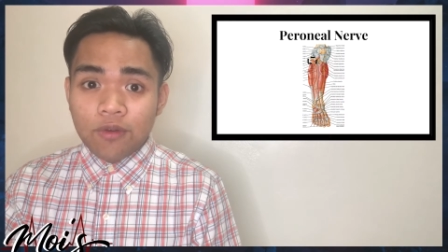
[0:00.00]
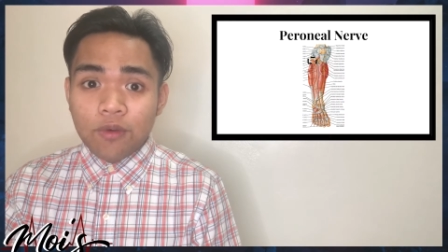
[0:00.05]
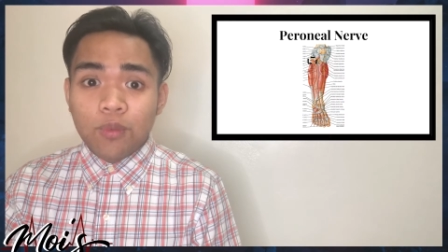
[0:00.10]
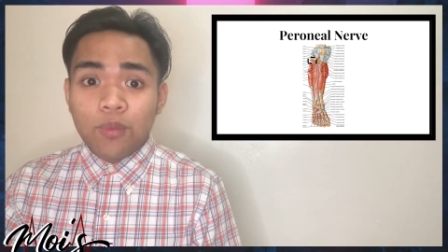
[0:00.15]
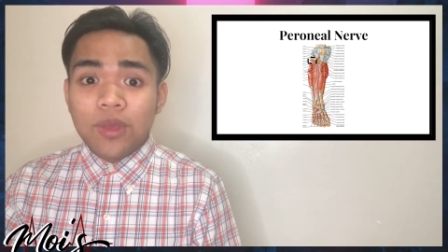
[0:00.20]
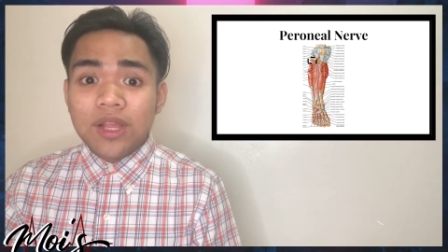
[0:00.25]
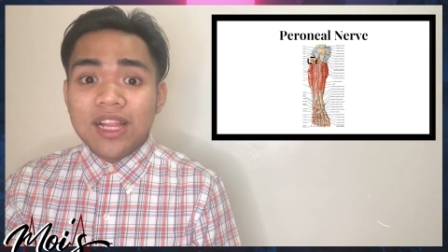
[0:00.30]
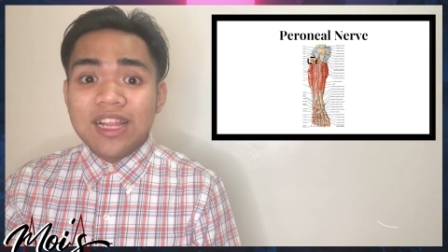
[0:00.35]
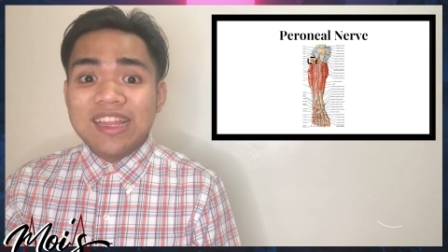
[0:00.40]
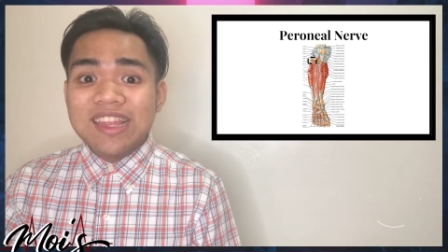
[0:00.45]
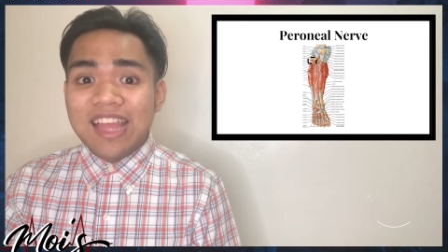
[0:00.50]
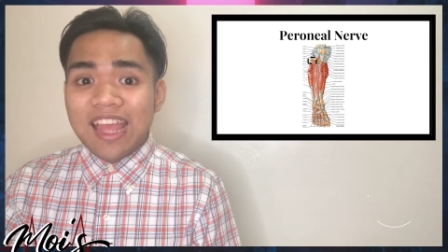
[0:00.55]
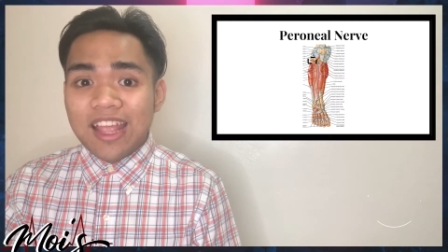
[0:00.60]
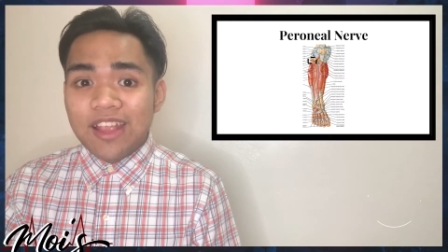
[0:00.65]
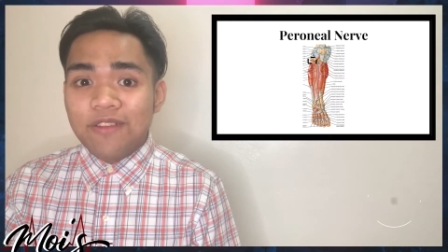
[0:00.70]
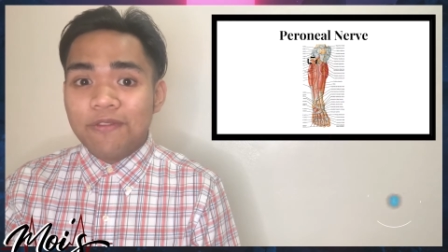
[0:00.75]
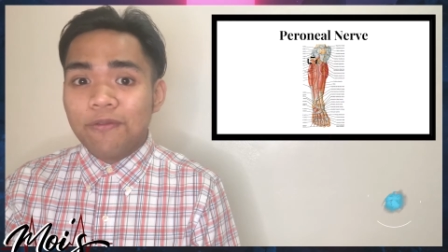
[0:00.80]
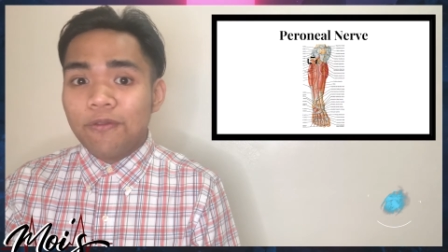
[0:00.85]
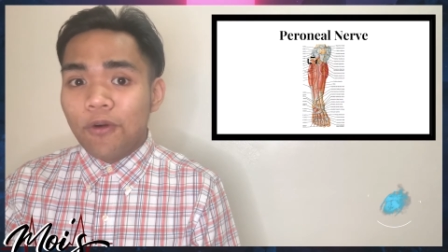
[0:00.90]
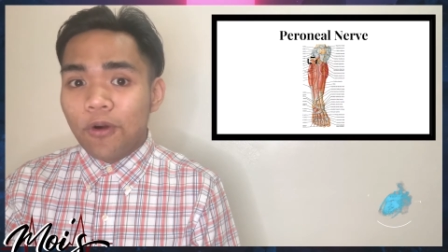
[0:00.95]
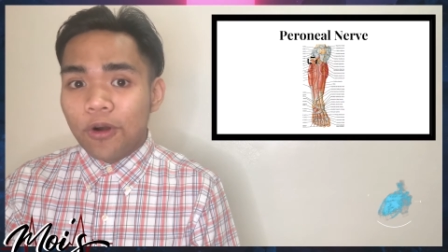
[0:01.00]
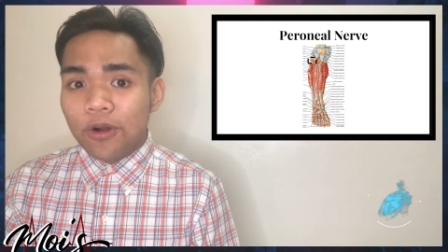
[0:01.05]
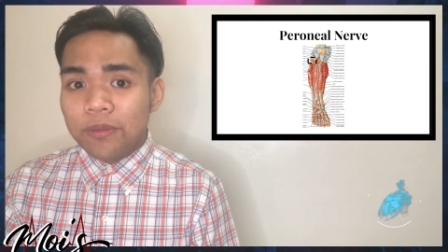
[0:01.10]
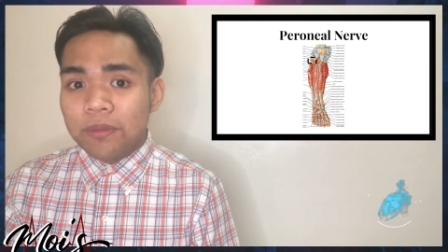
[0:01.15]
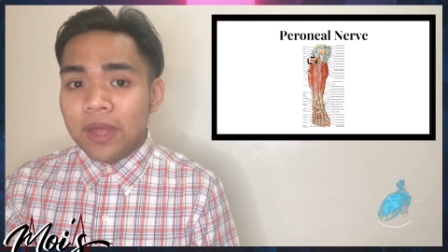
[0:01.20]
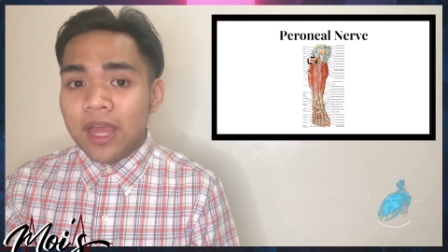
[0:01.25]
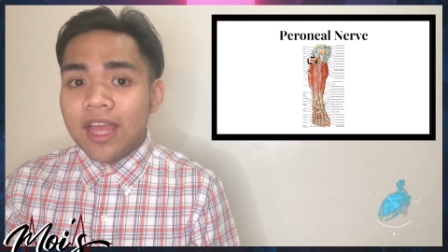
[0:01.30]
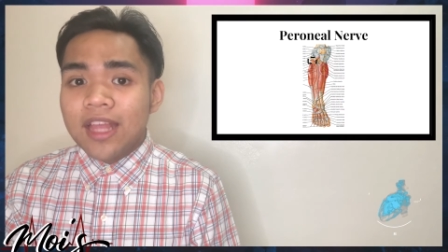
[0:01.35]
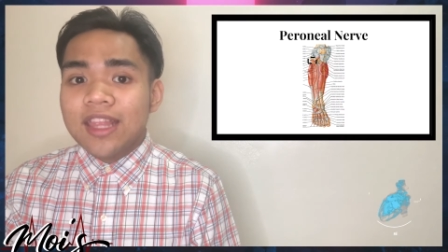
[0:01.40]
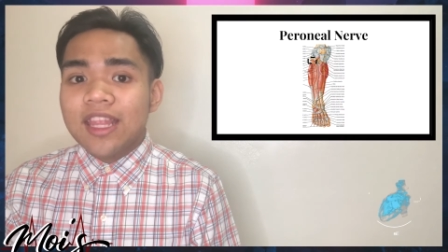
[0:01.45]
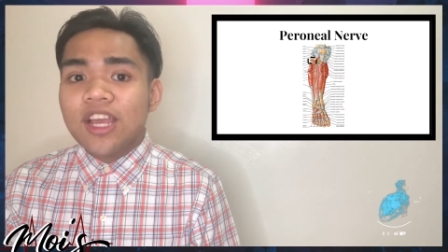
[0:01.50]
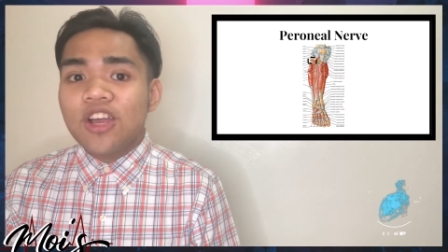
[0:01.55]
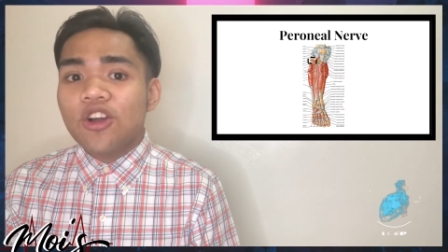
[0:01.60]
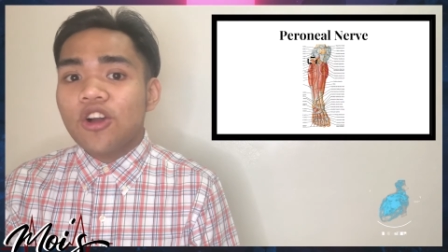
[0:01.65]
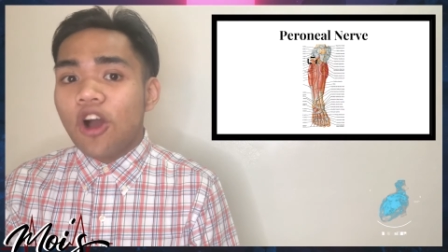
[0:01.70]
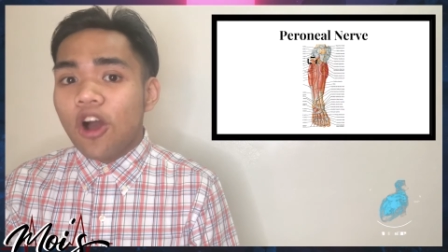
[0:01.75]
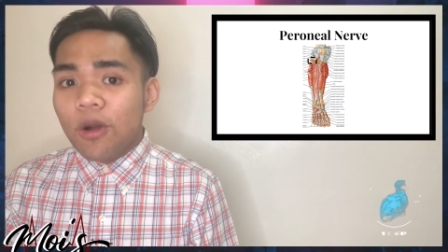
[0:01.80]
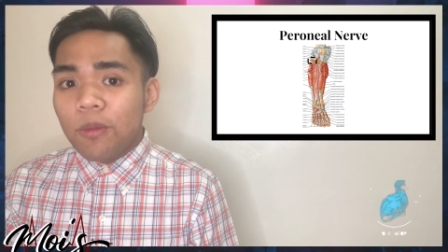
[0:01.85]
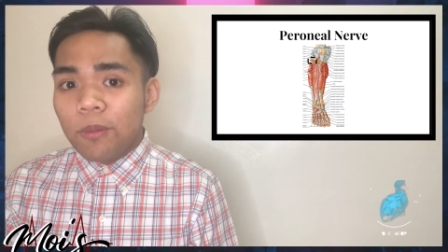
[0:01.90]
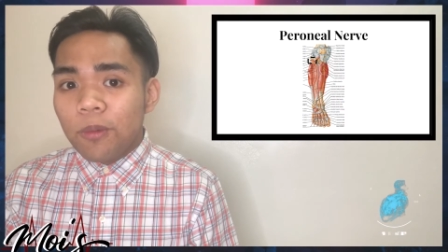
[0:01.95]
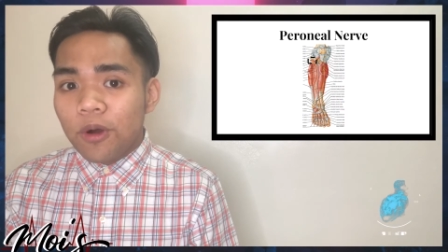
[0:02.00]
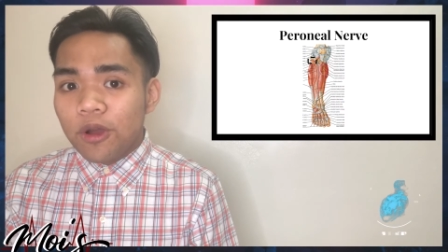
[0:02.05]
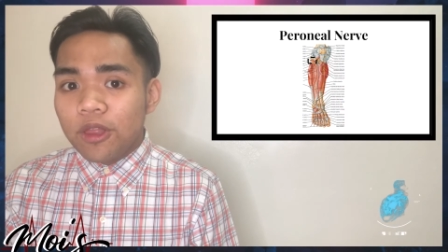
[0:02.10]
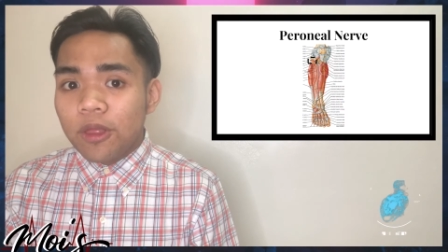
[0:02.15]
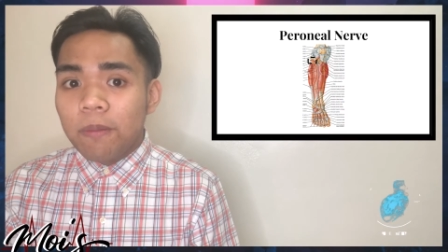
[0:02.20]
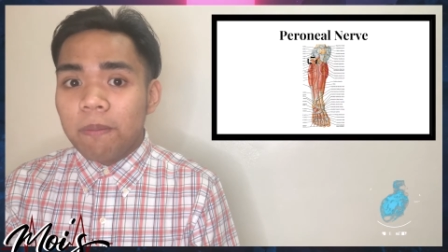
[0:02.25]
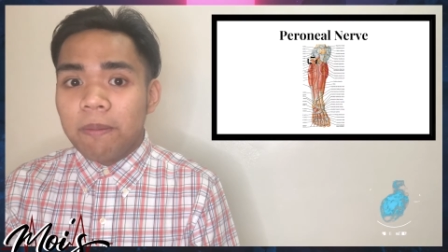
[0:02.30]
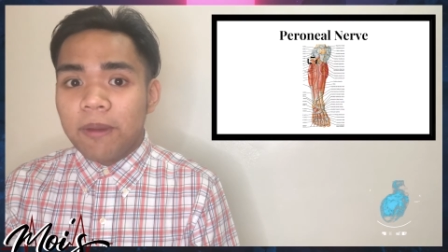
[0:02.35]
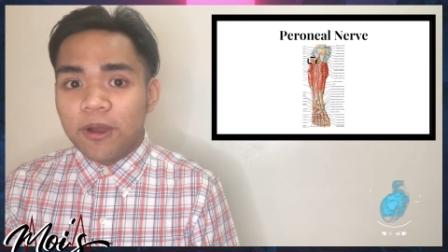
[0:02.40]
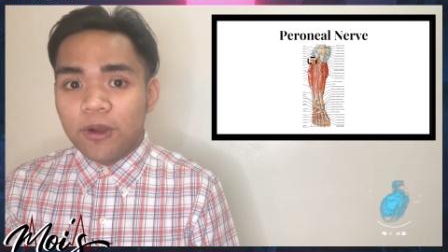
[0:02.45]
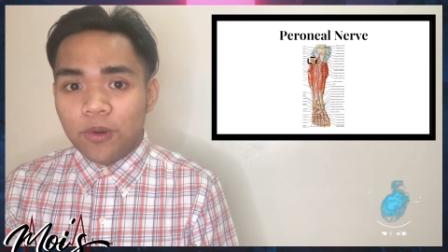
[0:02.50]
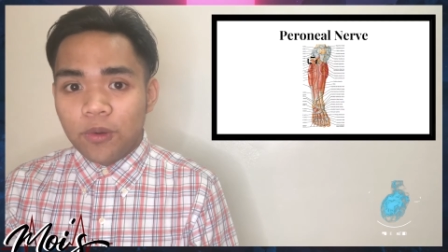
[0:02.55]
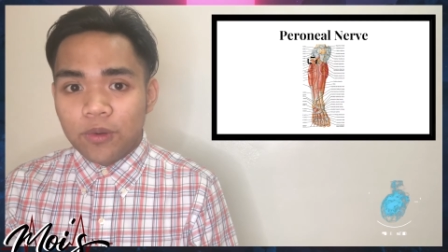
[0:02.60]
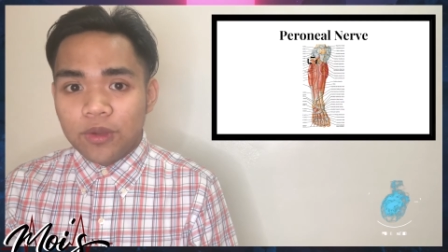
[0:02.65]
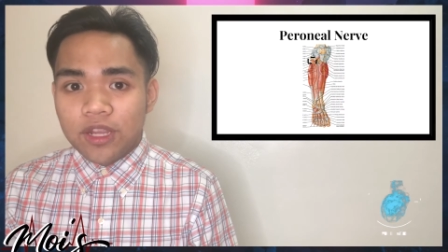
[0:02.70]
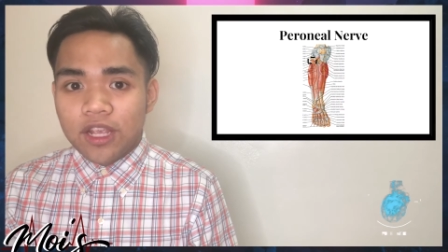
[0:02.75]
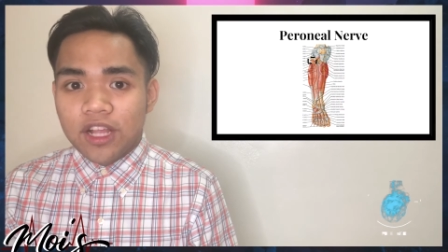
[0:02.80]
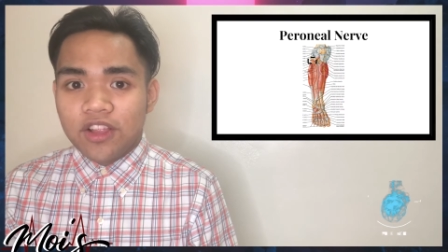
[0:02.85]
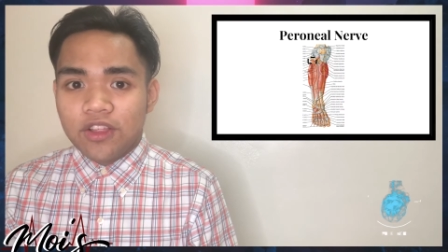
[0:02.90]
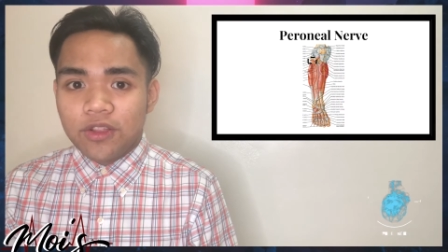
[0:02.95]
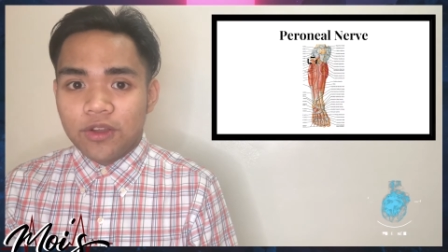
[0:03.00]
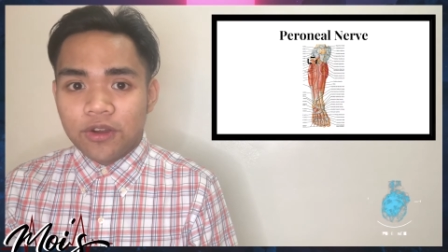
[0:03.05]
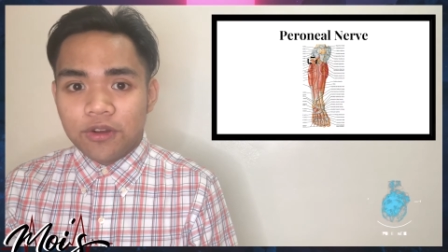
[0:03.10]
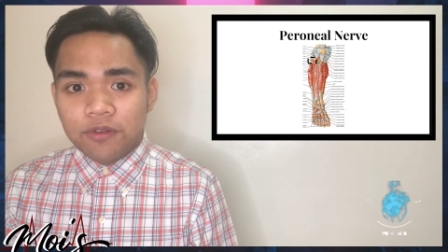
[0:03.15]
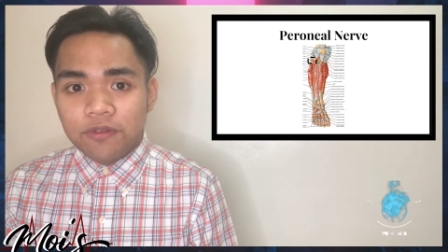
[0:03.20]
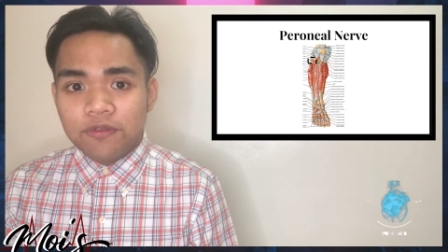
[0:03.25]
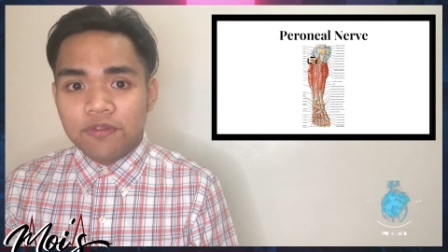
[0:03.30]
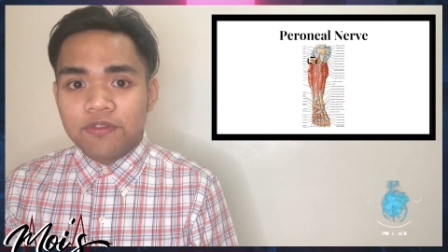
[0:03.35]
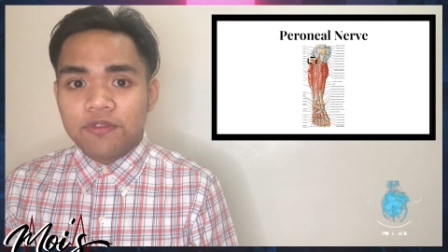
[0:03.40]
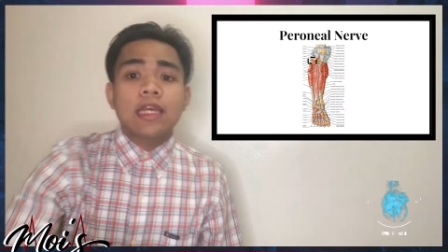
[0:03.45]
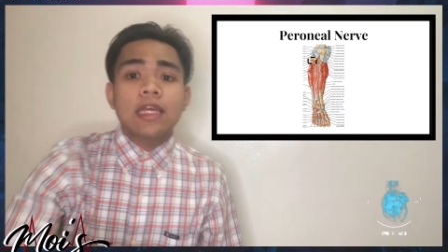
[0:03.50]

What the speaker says: will then form the common peroneal nerve.